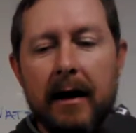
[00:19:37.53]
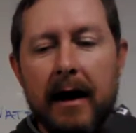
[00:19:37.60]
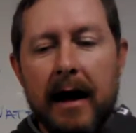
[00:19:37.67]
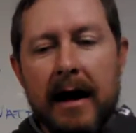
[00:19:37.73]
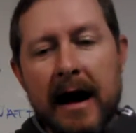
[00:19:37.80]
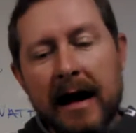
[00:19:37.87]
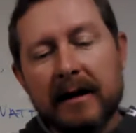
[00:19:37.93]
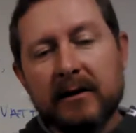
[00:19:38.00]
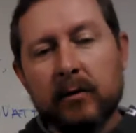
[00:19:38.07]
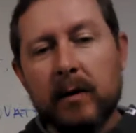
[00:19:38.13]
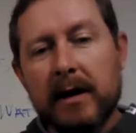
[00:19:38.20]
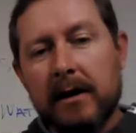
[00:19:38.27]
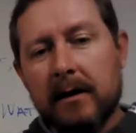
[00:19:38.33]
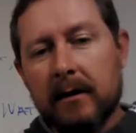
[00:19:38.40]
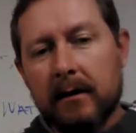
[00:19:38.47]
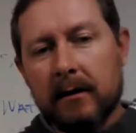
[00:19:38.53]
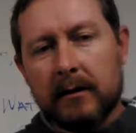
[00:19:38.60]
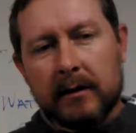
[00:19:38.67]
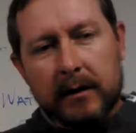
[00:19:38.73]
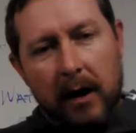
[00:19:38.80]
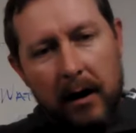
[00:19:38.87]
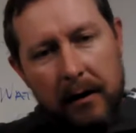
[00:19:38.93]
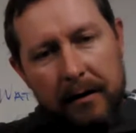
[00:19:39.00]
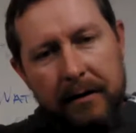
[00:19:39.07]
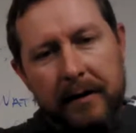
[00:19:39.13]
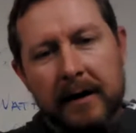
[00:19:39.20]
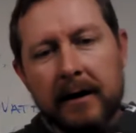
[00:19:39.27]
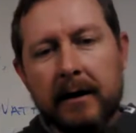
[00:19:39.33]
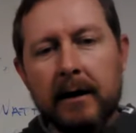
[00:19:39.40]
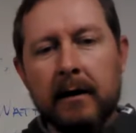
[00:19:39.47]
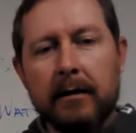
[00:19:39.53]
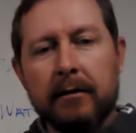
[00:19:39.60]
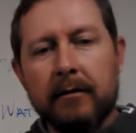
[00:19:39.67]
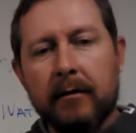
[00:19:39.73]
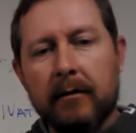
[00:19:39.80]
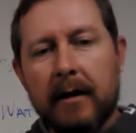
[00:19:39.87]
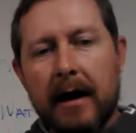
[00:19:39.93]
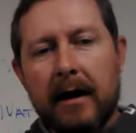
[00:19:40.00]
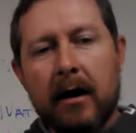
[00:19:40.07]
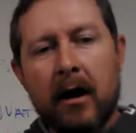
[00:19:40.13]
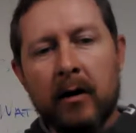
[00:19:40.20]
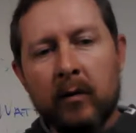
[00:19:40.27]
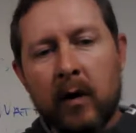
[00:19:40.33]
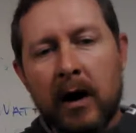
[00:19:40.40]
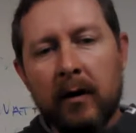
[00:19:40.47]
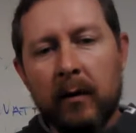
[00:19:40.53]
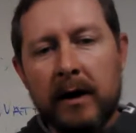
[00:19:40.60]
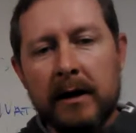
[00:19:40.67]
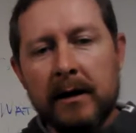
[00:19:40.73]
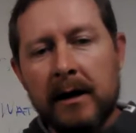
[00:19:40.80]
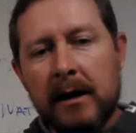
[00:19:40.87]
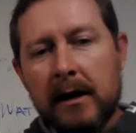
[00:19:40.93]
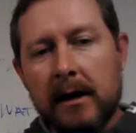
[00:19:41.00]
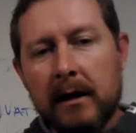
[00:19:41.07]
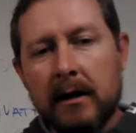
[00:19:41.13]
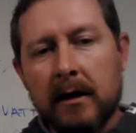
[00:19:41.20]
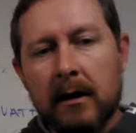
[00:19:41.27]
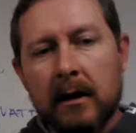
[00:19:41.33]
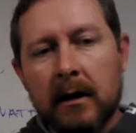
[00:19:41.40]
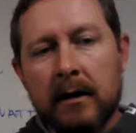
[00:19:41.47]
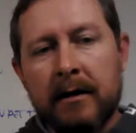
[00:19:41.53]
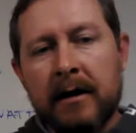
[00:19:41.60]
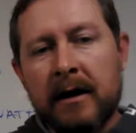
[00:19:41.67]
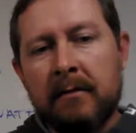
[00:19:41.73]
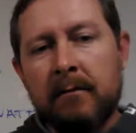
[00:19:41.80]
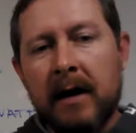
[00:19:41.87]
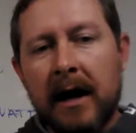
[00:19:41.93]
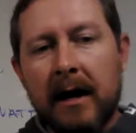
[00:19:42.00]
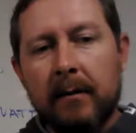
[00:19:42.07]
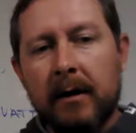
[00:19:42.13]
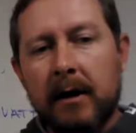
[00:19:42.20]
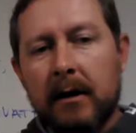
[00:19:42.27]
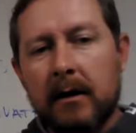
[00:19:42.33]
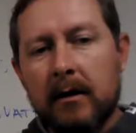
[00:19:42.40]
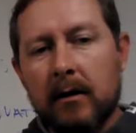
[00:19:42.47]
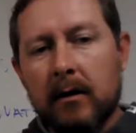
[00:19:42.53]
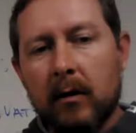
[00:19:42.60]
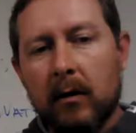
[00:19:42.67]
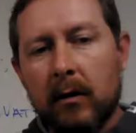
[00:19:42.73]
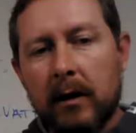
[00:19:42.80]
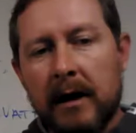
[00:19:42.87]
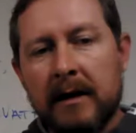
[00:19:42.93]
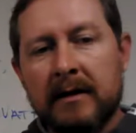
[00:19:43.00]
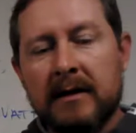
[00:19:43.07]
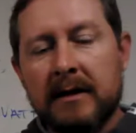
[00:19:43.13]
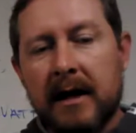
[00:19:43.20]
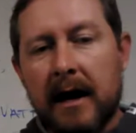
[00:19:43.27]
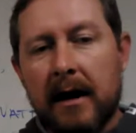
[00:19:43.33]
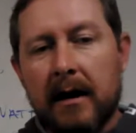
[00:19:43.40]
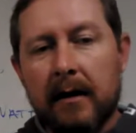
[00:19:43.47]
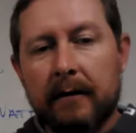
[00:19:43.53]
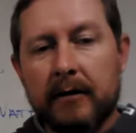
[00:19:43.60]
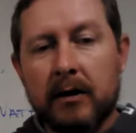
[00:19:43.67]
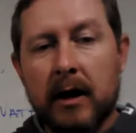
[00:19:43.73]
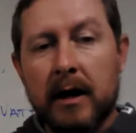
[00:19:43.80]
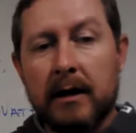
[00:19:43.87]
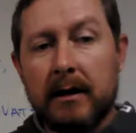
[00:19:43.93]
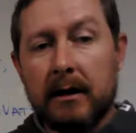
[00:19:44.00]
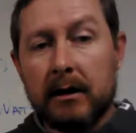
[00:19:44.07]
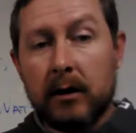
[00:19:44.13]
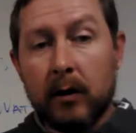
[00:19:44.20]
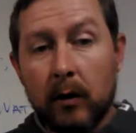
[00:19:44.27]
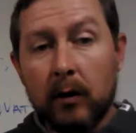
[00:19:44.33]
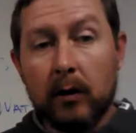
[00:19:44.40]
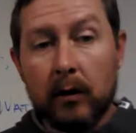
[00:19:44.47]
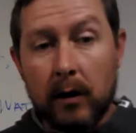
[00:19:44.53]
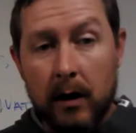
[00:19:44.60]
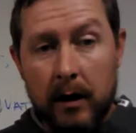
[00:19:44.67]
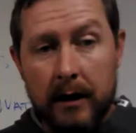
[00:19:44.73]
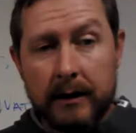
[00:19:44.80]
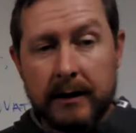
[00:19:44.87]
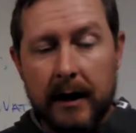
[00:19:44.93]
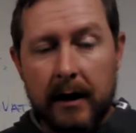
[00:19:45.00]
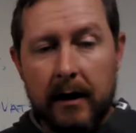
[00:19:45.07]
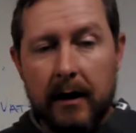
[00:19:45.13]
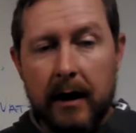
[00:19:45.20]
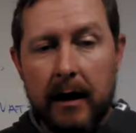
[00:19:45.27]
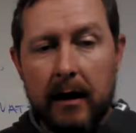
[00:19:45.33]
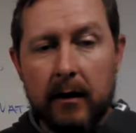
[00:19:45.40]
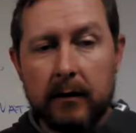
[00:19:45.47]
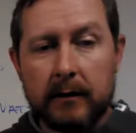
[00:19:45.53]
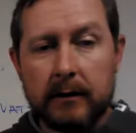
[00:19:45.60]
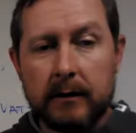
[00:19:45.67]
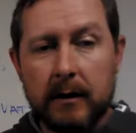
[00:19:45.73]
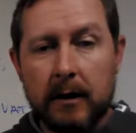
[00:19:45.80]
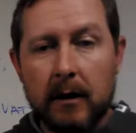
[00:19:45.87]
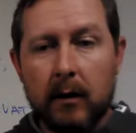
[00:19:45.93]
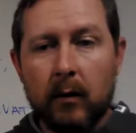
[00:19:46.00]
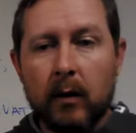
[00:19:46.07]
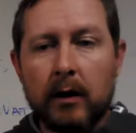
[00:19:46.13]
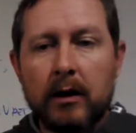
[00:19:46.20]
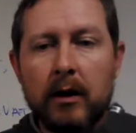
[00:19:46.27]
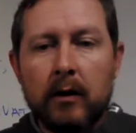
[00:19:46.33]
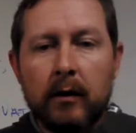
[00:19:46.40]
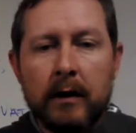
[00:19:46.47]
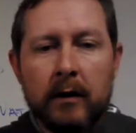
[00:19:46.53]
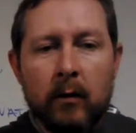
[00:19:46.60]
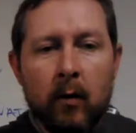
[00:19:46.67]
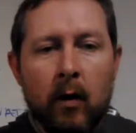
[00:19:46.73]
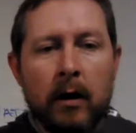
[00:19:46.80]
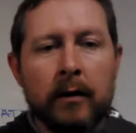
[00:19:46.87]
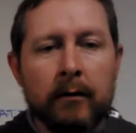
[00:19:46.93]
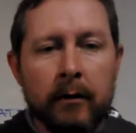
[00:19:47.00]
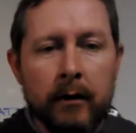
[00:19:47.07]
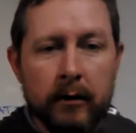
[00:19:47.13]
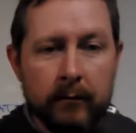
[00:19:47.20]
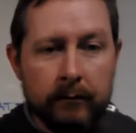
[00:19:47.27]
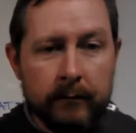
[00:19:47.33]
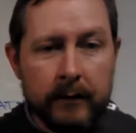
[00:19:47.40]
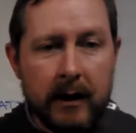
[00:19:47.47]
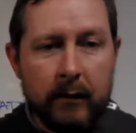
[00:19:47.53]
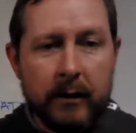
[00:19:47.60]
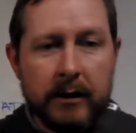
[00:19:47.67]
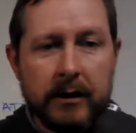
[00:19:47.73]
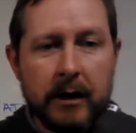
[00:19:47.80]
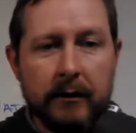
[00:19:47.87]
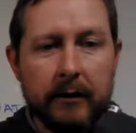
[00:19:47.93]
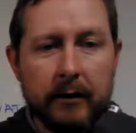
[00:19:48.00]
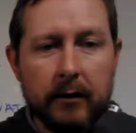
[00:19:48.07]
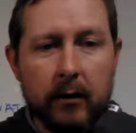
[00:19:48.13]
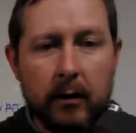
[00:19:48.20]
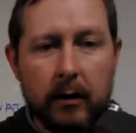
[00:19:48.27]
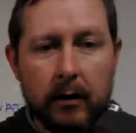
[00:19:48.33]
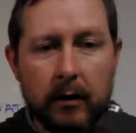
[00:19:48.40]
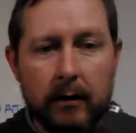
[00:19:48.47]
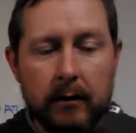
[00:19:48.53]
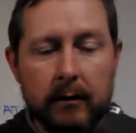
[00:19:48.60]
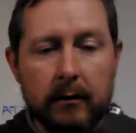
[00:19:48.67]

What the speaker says: And as we start thinking through that on what we need, then maybe instead of trying to cool our entire house, we're cooling one room that we shut the door.